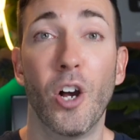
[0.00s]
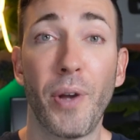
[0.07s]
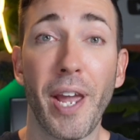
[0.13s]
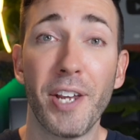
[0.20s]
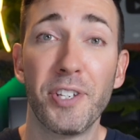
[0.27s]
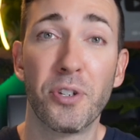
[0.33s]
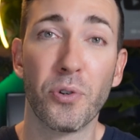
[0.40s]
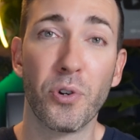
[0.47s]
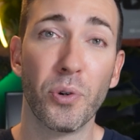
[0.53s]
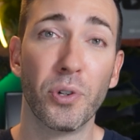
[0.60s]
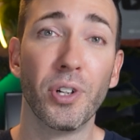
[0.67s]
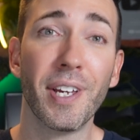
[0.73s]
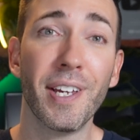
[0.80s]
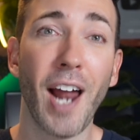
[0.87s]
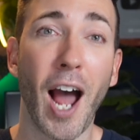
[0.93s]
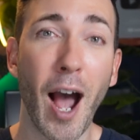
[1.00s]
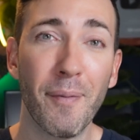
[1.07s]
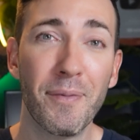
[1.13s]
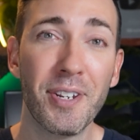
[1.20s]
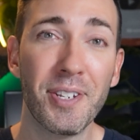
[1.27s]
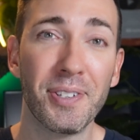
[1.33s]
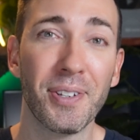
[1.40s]
Okay, so Google can
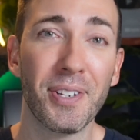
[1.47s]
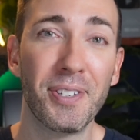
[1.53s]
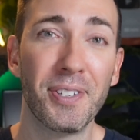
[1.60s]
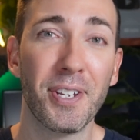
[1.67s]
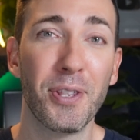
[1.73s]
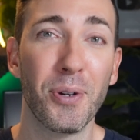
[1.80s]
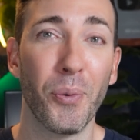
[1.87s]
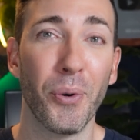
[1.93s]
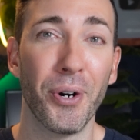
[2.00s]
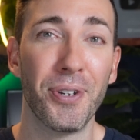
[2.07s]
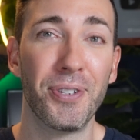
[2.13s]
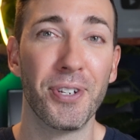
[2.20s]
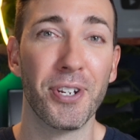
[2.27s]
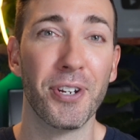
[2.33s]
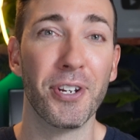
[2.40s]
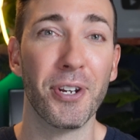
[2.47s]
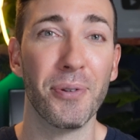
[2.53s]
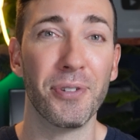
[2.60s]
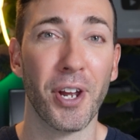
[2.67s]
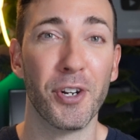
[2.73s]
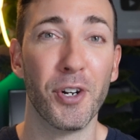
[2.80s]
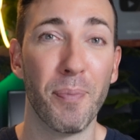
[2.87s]
obviously see the words that you
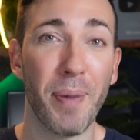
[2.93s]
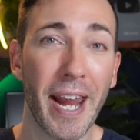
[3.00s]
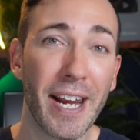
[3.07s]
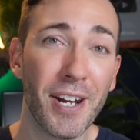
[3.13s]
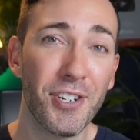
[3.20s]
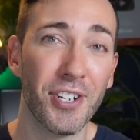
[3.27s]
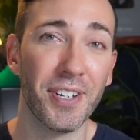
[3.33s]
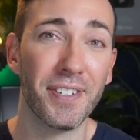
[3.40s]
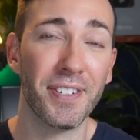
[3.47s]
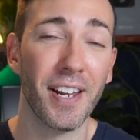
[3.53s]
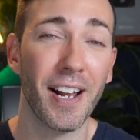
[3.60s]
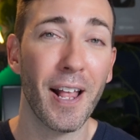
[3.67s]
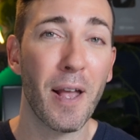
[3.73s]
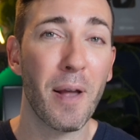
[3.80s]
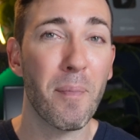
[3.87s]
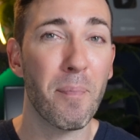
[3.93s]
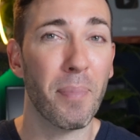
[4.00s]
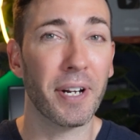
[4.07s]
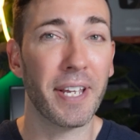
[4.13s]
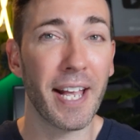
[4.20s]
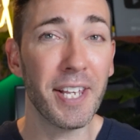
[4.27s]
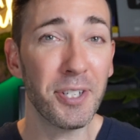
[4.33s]
use on your pages,
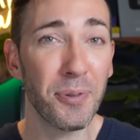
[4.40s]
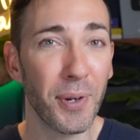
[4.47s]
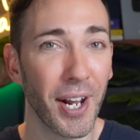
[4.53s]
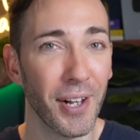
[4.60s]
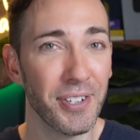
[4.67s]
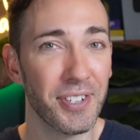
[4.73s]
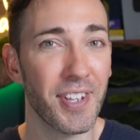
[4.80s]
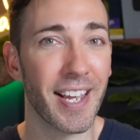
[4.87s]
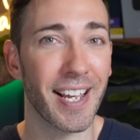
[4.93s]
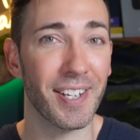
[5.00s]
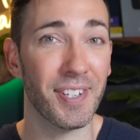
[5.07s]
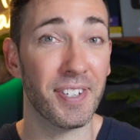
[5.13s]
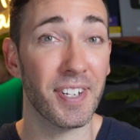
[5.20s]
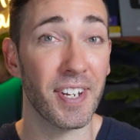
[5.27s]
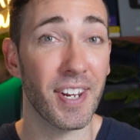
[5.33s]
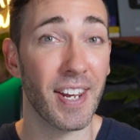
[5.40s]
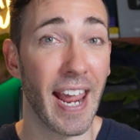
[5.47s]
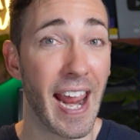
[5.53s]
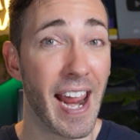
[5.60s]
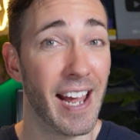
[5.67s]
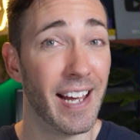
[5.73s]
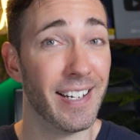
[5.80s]
but guess what else they can see,
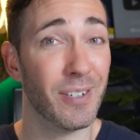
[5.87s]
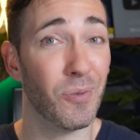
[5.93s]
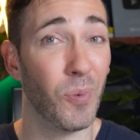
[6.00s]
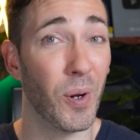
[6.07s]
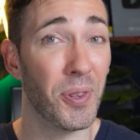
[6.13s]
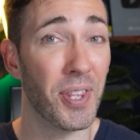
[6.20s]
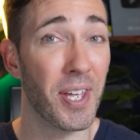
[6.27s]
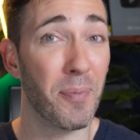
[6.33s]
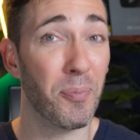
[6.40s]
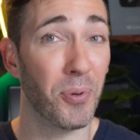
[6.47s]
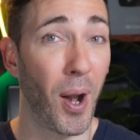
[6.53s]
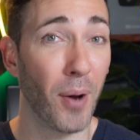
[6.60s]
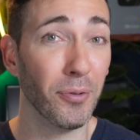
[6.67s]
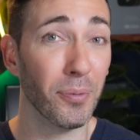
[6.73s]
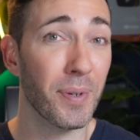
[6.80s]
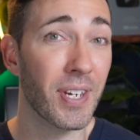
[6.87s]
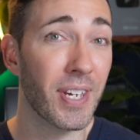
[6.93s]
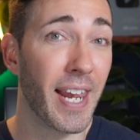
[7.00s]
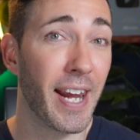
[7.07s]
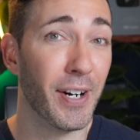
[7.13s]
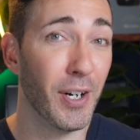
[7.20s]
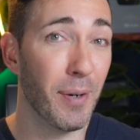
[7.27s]
and what they probably
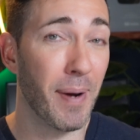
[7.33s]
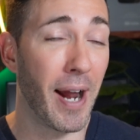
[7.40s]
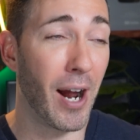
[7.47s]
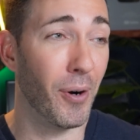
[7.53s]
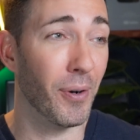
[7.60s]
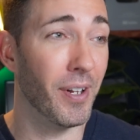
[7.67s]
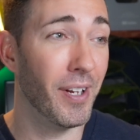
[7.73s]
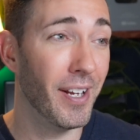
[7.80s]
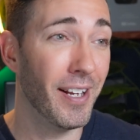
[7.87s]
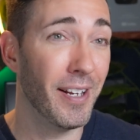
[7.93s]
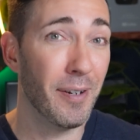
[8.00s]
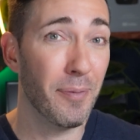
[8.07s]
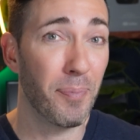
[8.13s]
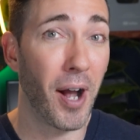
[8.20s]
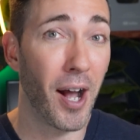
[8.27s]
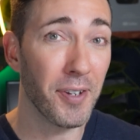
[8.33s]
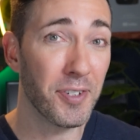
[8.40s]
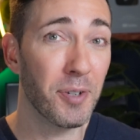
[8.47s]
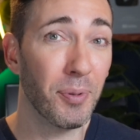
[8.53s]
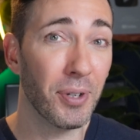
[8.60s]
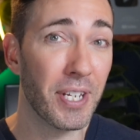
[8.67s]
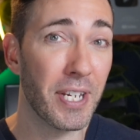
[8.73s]
care about
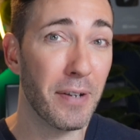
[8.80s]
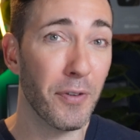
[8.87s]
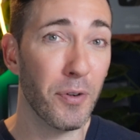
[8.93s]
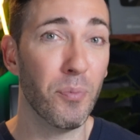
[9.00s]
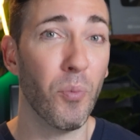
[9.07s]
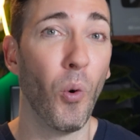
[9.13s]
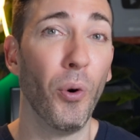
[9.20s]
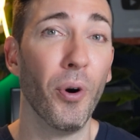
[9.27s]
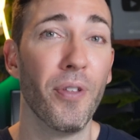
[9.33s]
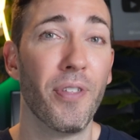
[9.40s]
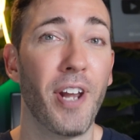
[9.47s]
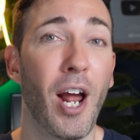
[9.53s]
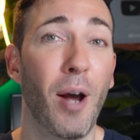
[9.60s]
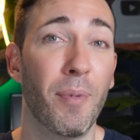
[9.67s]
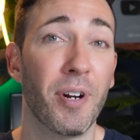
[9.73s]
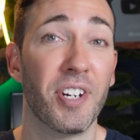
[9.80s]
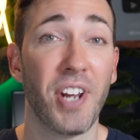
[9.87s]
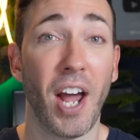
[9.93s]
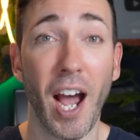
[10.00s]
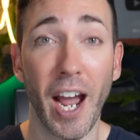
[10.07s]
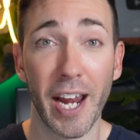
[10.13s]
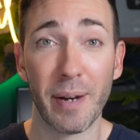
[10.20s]
possibly even more than how many
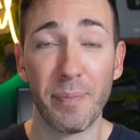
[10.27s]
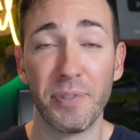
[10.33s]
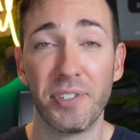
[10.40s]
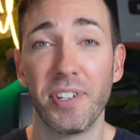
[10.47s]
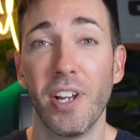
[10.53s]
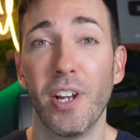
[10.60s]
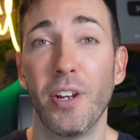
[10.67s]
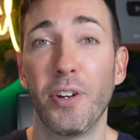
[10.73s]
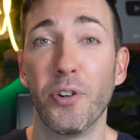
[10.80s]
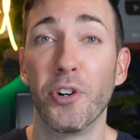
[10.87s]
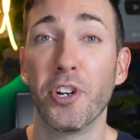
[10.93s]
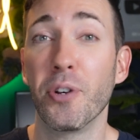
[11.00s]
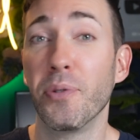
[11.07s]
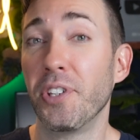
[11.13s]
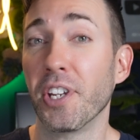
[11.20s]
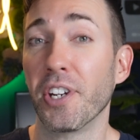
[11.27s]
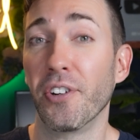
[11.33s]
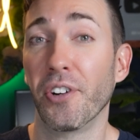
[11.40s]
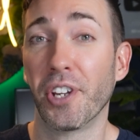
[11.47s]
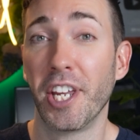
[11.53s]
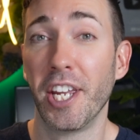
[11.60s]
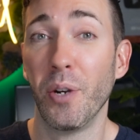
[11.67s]
times you're using
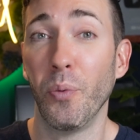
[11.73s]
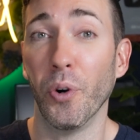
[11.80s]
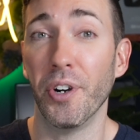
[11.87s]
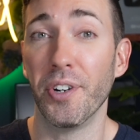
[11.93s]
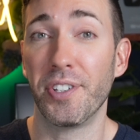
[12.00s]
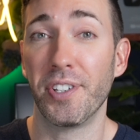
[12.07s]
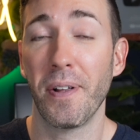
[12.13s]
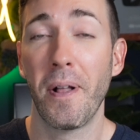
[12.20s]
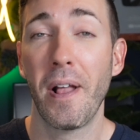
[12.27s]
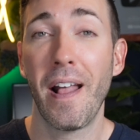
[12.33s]
your keywords.